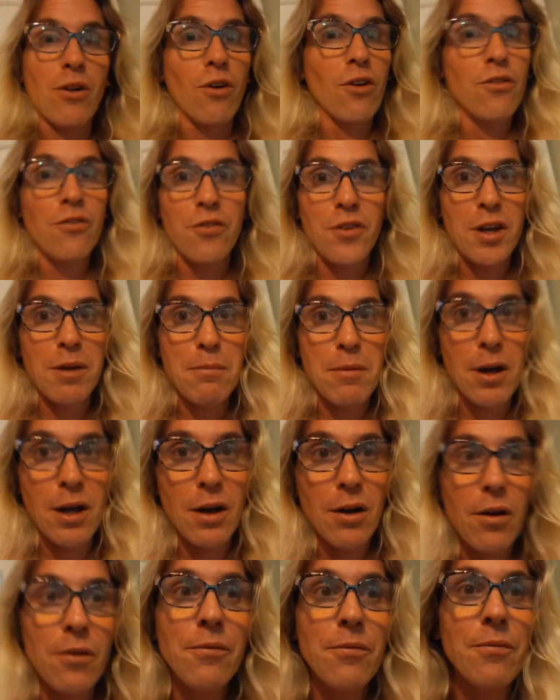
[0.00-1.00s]
or
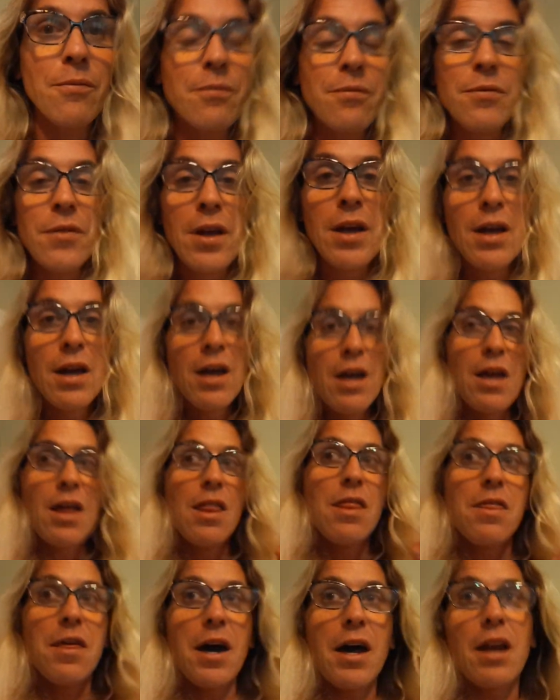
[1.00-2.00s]
female,
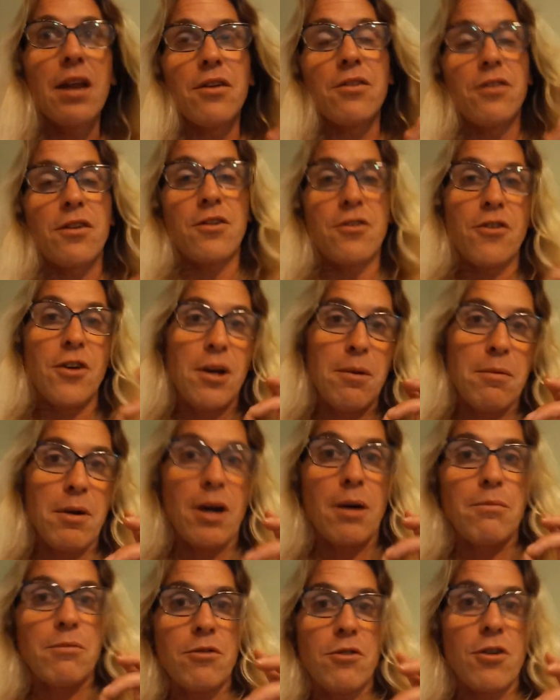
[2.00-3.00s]
that is the dream
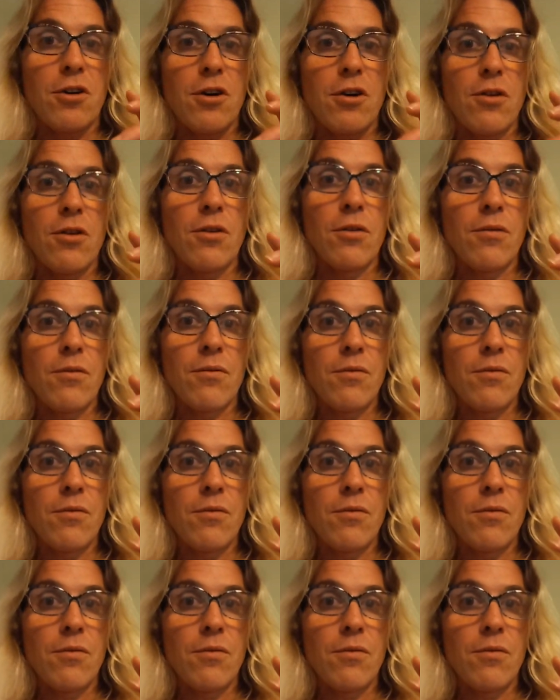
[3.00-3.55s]
come true.